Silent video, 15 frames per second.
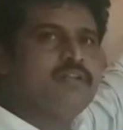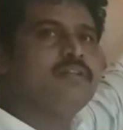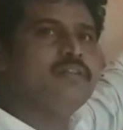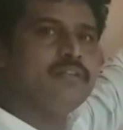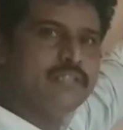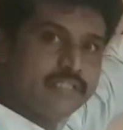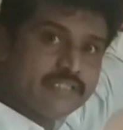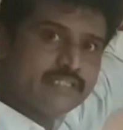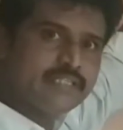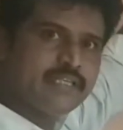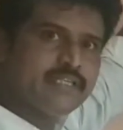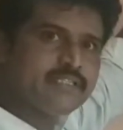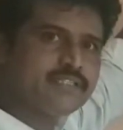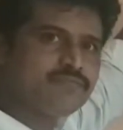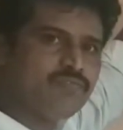This
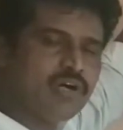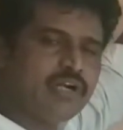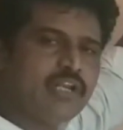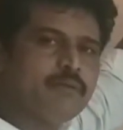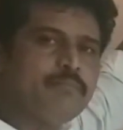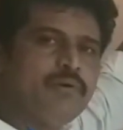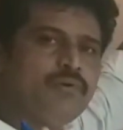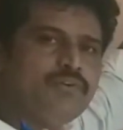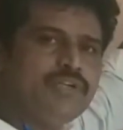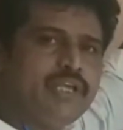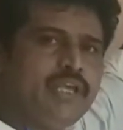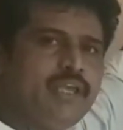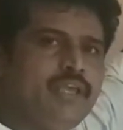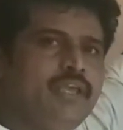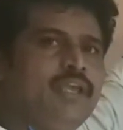is what about
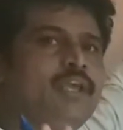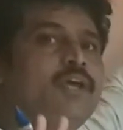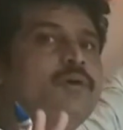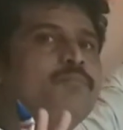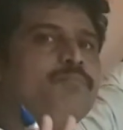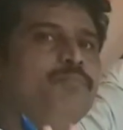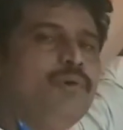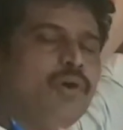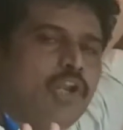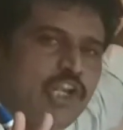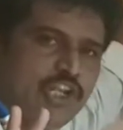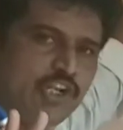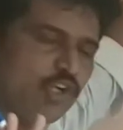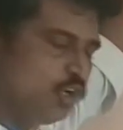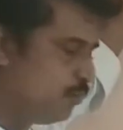a
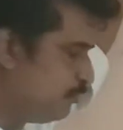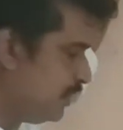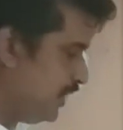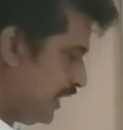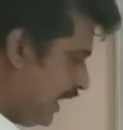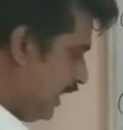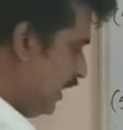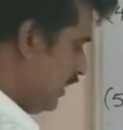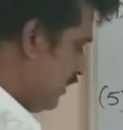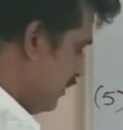polynomial